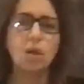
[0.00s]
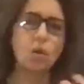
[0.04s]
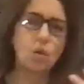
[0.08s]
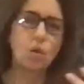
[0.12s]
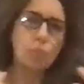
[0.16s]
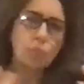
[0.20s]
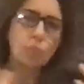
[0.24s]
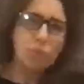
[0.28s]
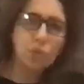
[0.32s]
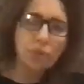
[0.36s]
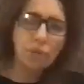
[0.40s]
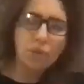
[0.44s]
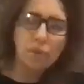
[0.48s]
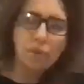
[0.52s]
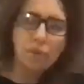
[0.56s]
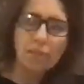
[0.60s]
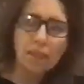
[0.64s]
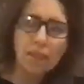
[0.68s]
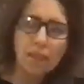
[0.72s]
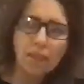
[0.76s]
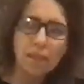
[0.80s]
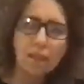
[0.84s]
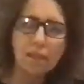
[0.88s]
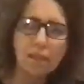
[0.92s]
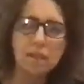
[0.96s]
or put on a
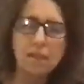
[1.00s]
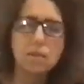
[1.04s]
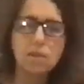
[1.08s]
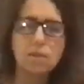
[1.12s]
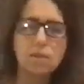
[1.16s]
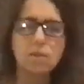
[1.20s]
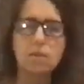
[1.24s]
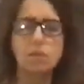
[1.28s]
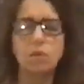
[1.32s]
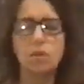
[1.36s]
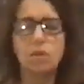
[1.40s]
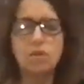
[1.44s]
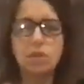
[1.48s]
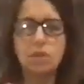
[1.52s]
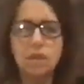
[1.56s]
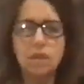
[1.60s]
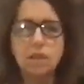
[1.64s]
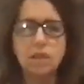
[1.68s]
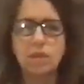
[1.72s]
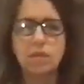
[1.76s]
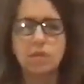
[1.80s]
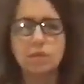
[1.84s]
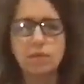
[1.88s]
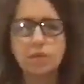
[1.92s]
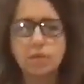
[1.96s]
mask or not
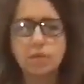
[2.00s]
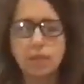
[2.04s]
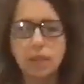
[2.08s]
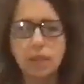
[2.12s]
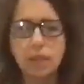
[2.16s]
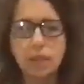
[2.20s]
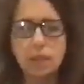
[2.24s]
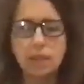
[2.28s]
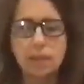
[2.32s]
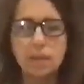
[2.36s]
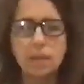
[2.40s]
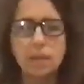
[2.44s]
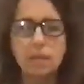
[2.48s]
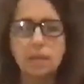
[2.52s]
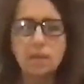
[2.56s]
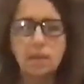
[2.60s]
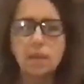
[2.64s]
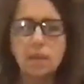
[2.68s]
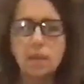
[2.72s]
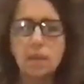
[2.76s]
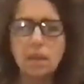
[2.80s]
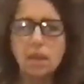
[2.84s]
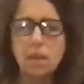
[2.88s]
see your friends.